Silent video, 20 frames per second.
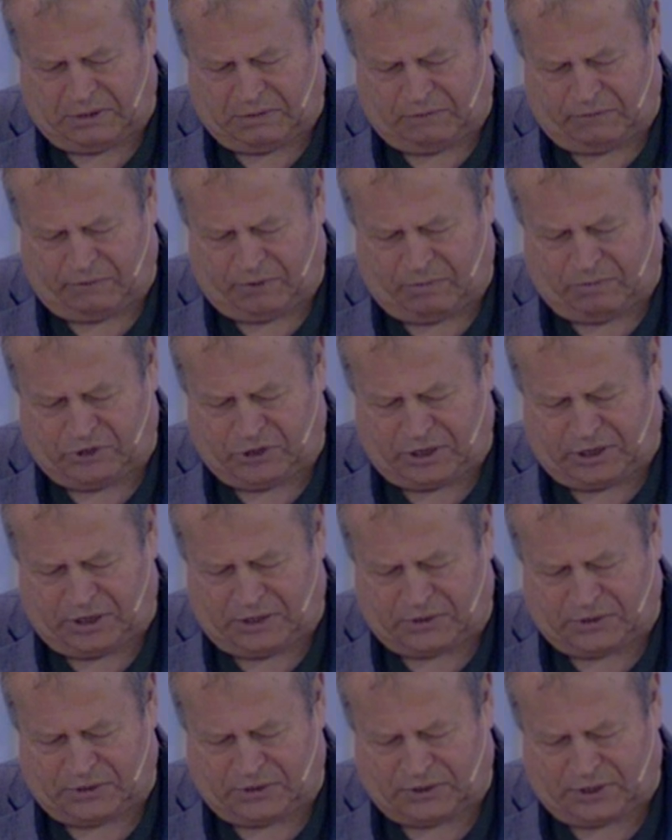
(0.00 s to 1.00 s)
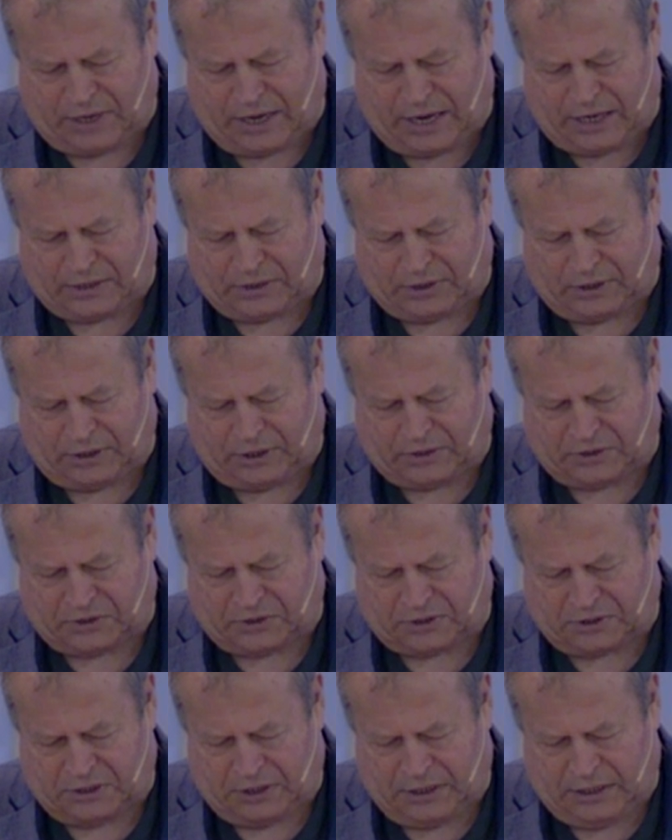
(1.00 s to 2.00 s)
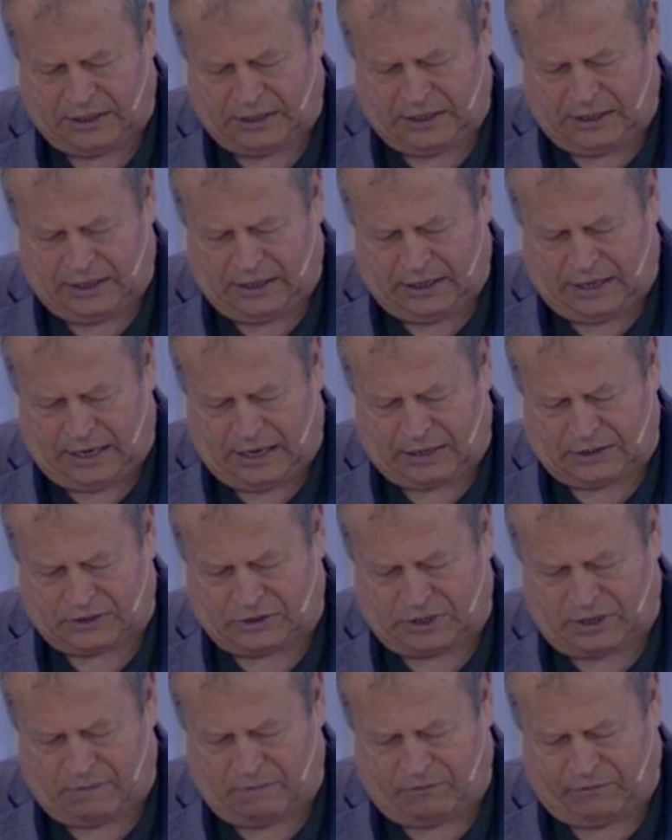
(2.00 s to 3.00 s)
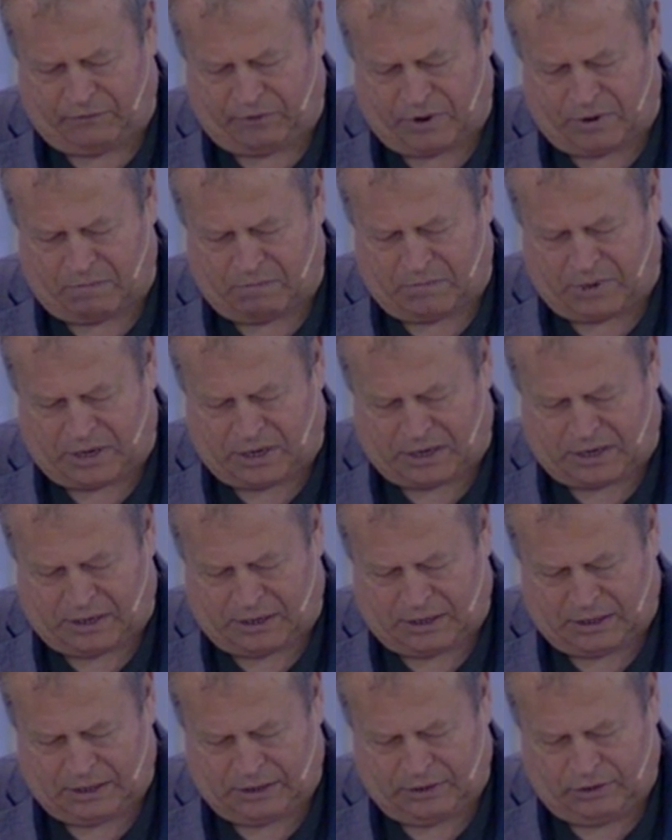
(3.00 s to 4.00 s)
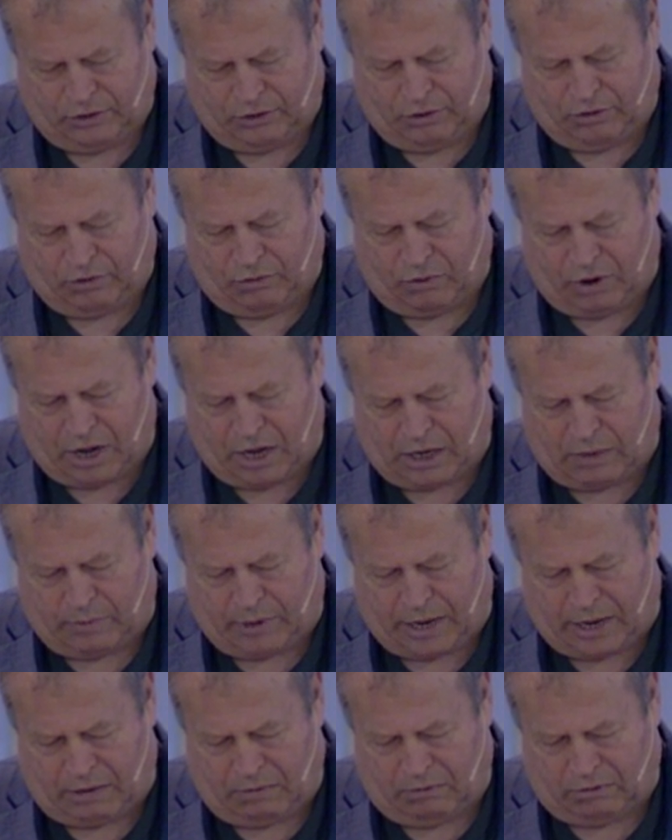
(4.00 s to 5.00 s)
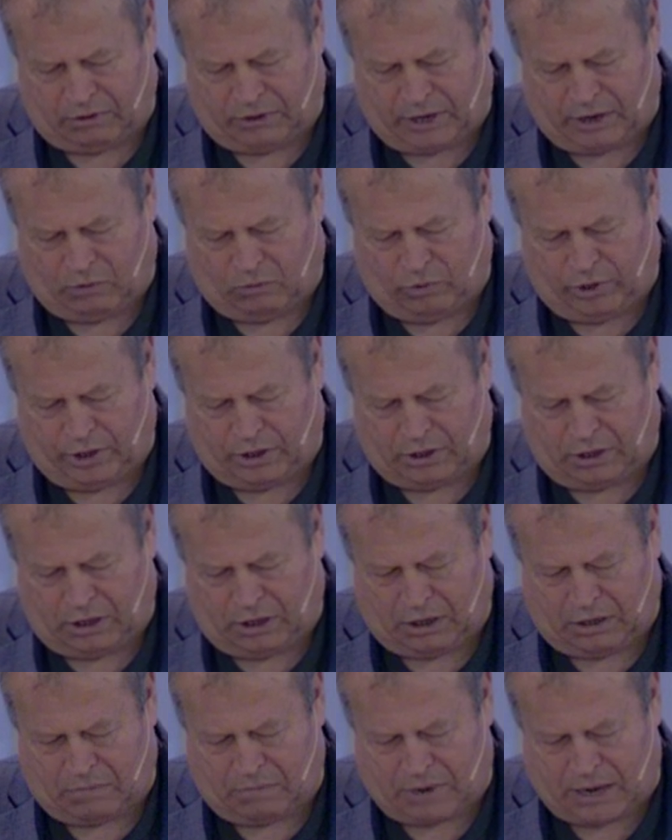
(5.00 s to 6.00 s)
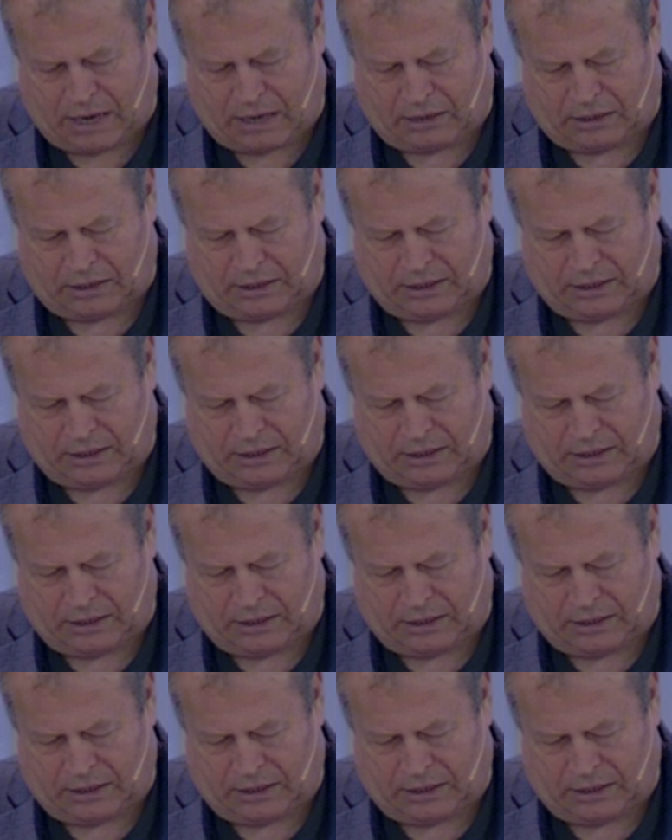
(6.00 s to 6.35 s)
from Genesis and Exodus and some from Deuteronomy. I don't think we talk about